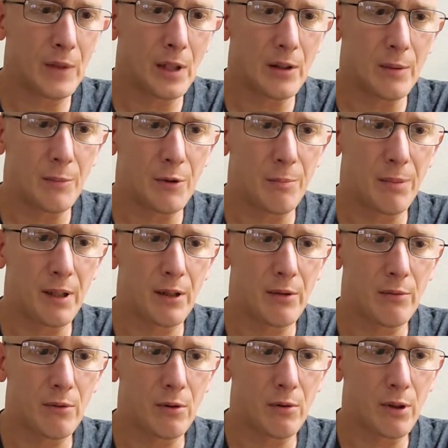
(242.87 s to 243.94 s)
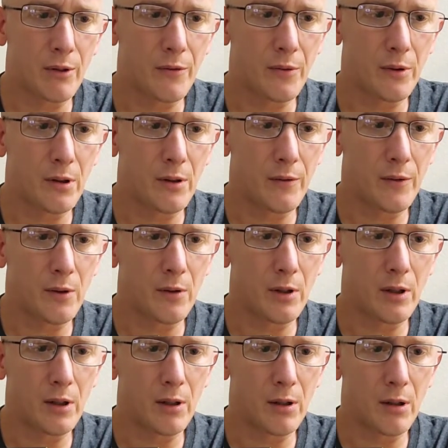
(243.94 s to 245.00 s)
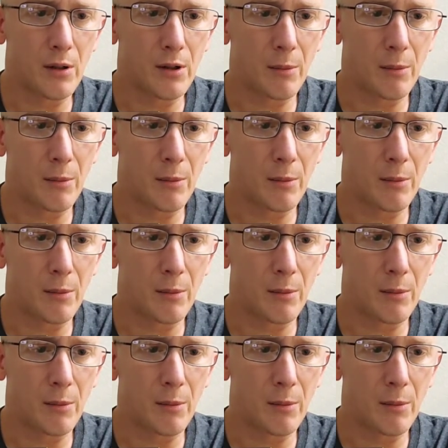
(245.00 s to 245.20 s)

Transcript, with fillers: Some specs real quick for you. If you're looking to,